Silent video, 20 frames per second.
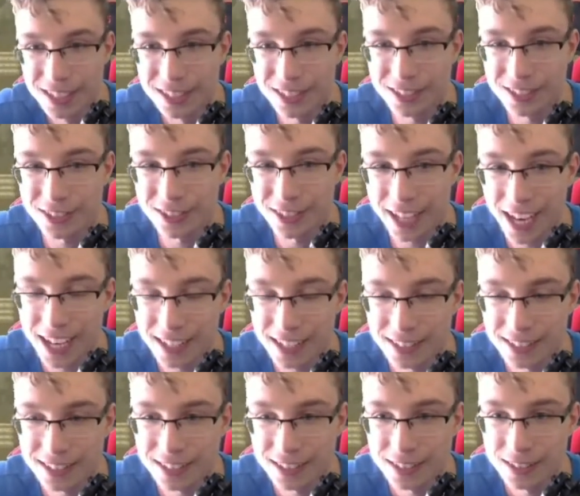Just don't
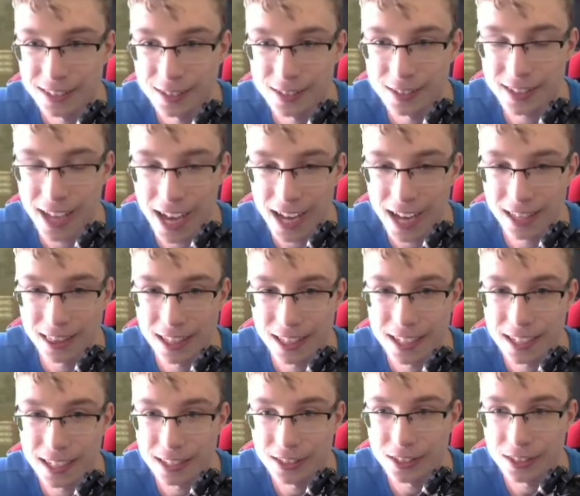ask. Just act
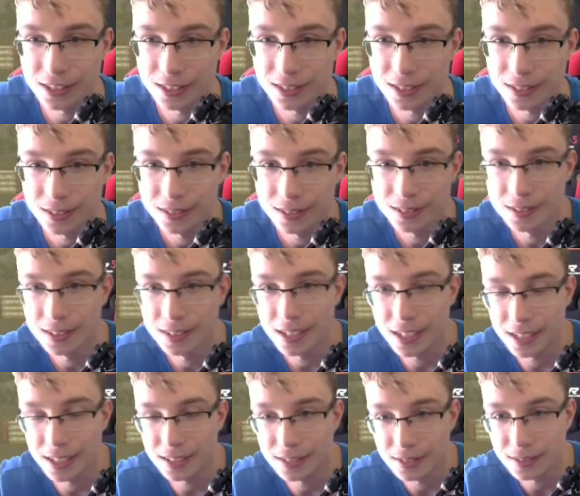like it just
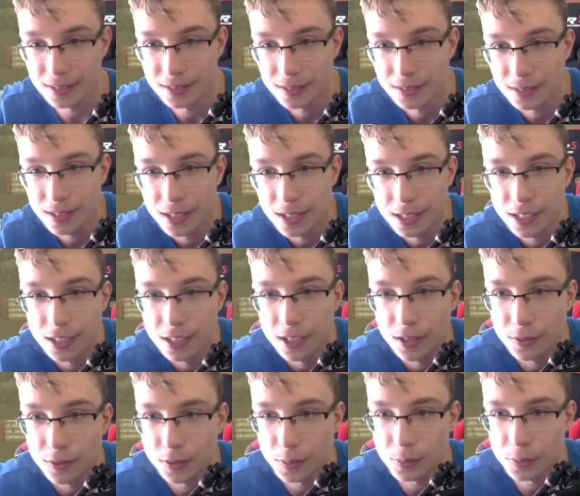is
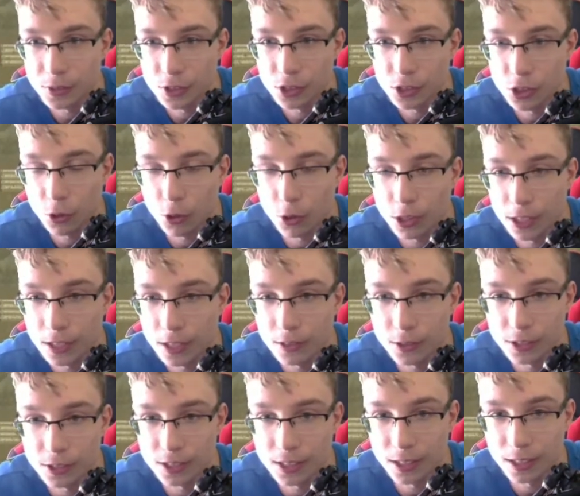from soy
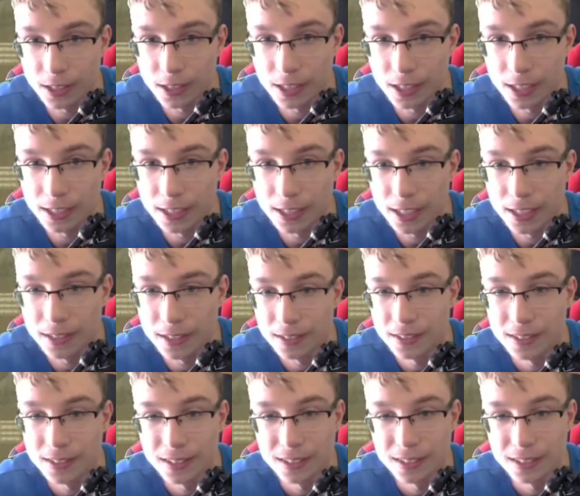or something like that.